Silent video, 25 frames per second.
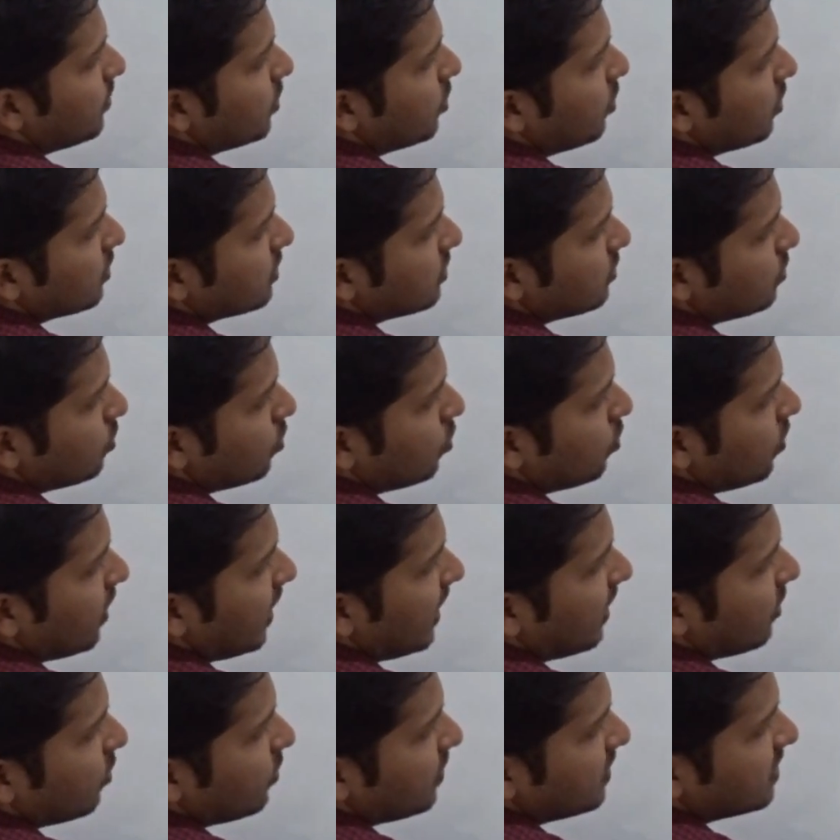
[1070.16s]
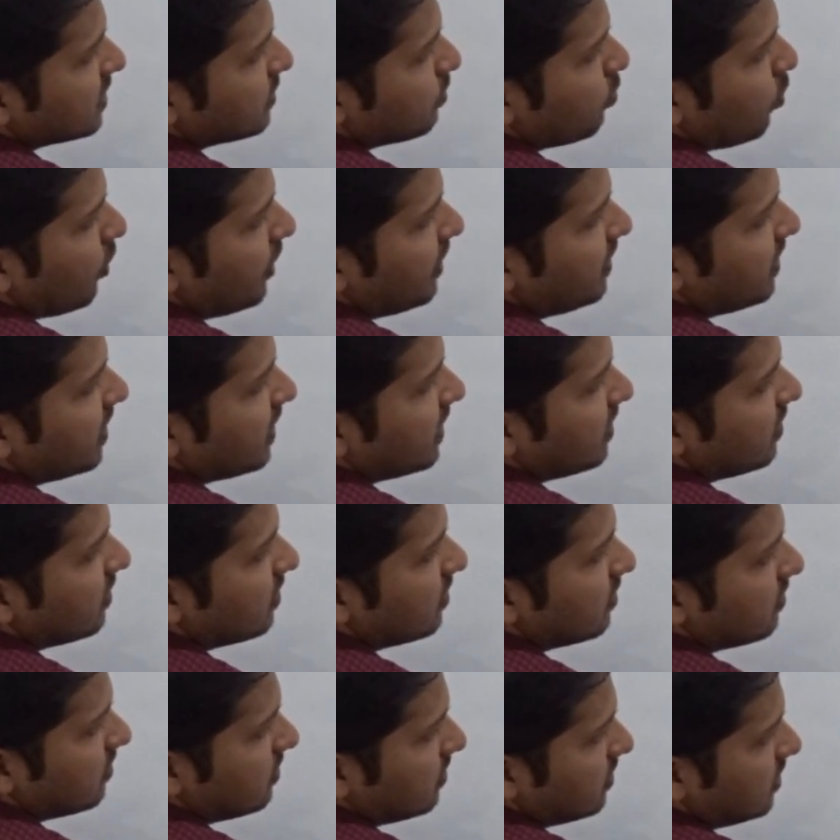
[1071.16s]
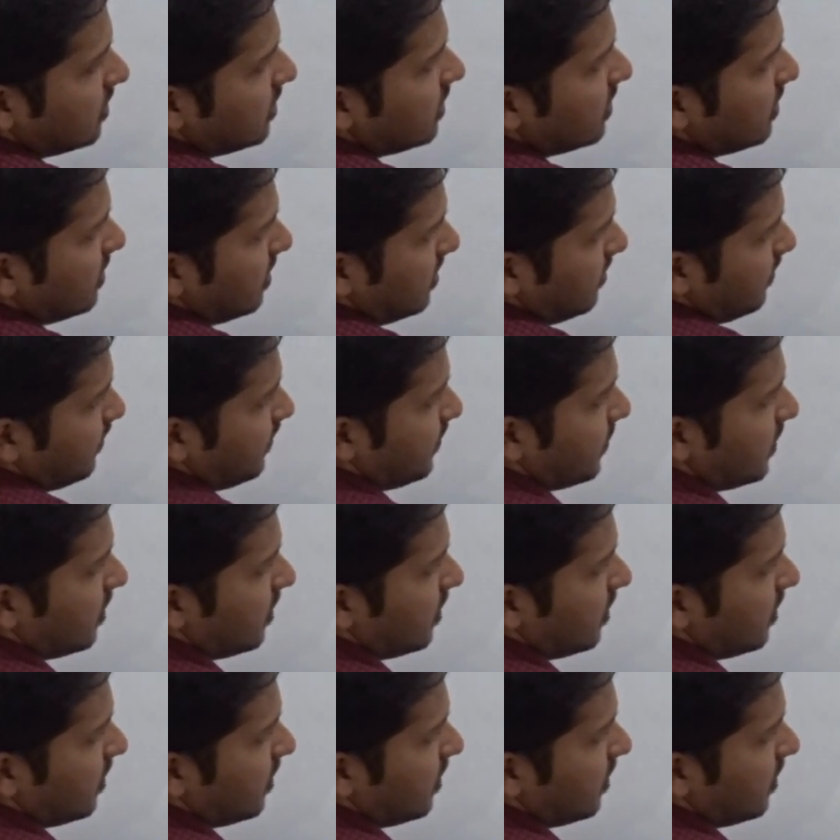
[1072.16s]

because no arrow is pointing here.